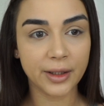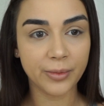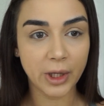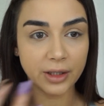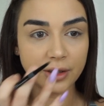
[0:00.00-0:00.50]
then
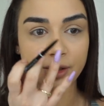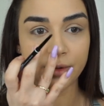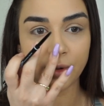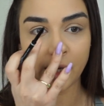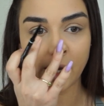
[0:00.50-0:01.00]
we can
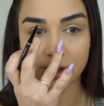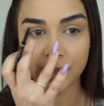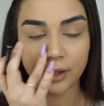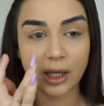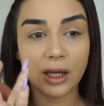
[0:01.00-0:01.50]
do like
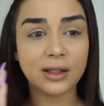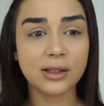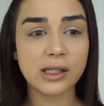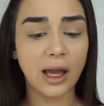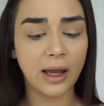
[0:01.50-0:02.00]
extra
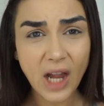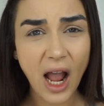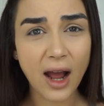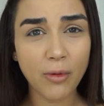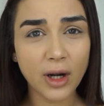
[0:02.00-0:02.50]
things. Like,
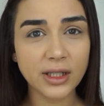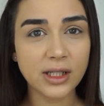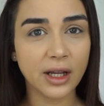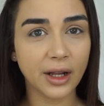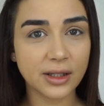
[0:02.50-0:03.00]
I wanted
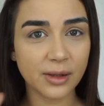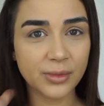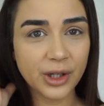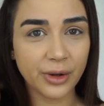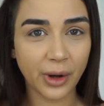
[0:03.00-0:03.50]
to get
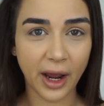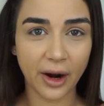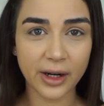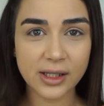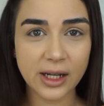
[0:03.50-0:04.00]
some new
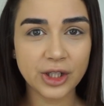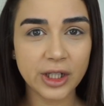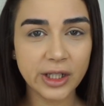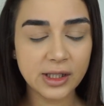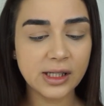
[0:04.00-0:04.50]
hair
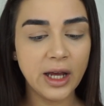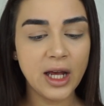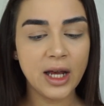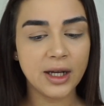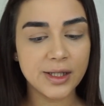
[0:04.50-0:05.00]
extensions
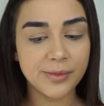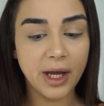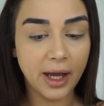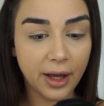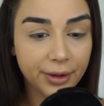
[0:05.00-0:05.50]
because
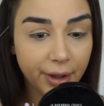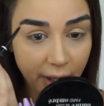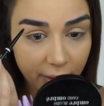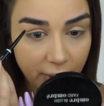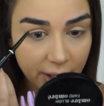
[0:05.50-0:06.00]
my other
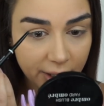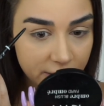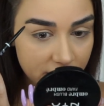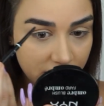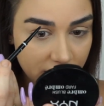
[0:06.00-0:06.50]
hair
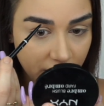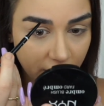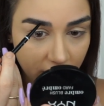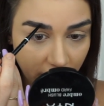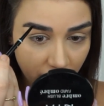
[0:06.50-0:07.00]
ones
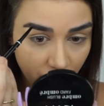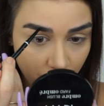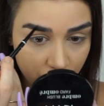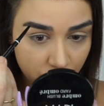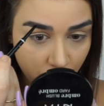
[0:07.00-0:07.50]
are like
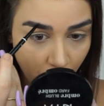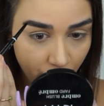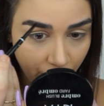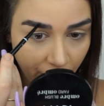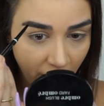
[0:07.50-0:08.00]

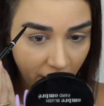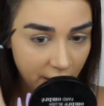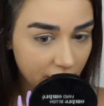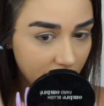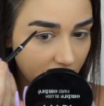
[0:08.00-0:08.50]
so
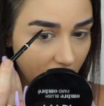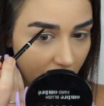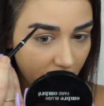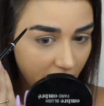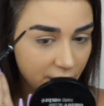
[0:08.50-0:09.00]
thin
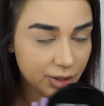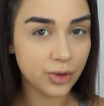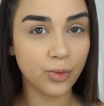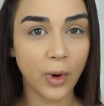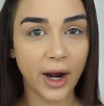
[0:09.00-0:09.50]
that I used
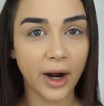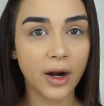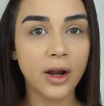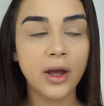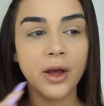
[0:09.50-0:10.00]
to wear